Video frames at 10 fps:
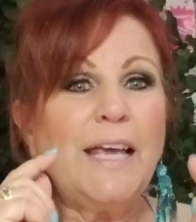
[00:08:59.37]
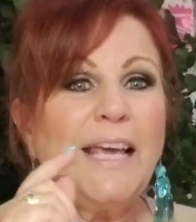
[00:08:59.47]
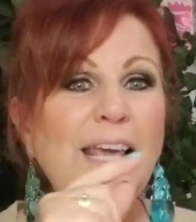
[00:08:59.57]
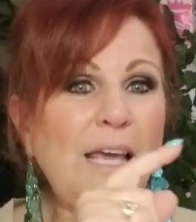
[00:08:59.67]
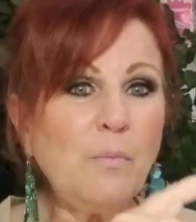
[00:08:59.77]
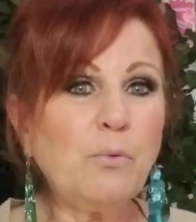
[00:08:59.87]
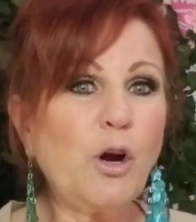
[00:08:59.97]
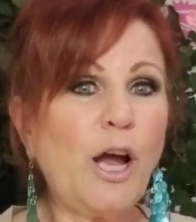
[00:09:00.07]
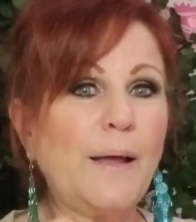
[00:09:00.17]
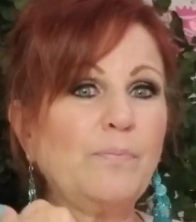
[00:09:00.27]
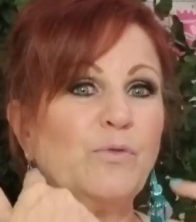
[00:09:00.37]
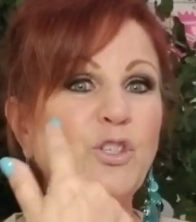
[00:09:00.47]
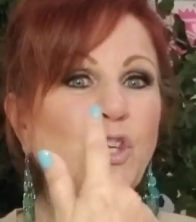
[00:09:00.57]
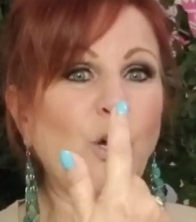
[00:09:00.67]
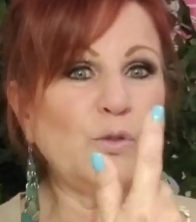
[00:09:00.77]
he brought
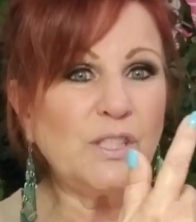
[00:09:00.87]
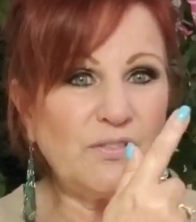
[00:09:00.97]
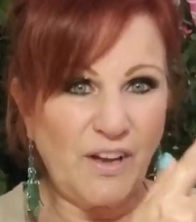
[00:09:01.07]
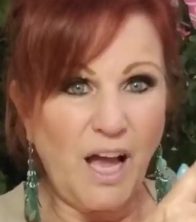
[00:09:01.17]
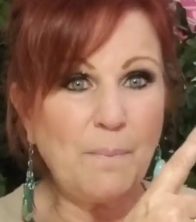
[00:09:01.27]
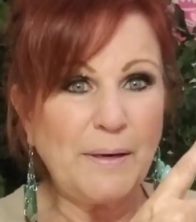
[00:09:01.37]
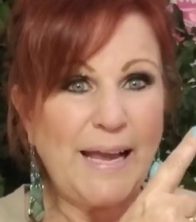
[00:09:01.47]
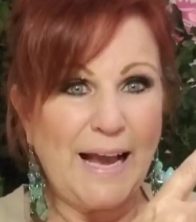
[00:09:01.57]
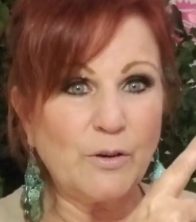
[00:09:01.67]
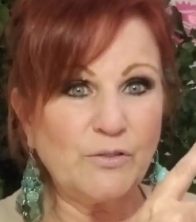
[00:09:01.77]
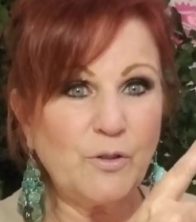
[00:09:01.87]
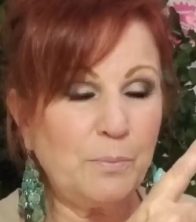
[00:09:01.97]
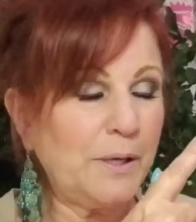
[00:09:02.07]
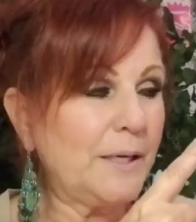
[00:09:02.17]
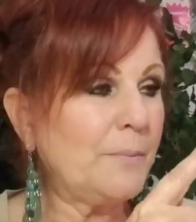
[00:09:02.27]
Joseph up and out of the
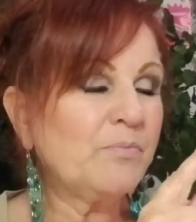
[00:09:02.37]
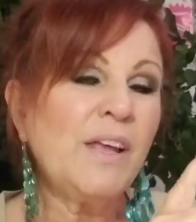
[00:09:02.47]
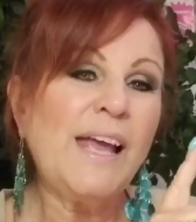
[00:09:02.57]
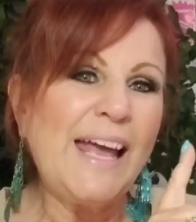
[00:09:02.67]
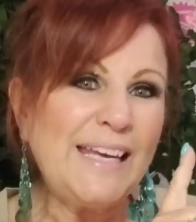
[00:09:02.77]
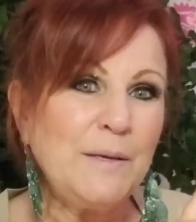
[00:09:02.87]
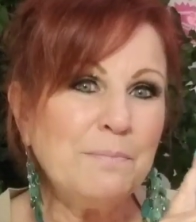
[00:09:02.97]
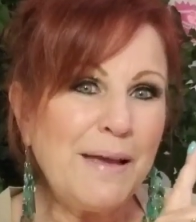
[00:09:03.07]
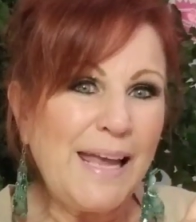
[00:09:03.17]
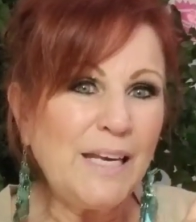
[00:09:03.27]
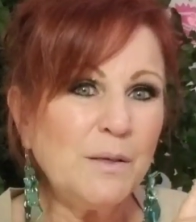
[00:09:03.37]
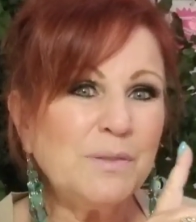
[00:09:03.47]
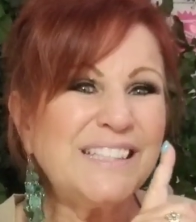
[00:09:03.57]
pit and he made him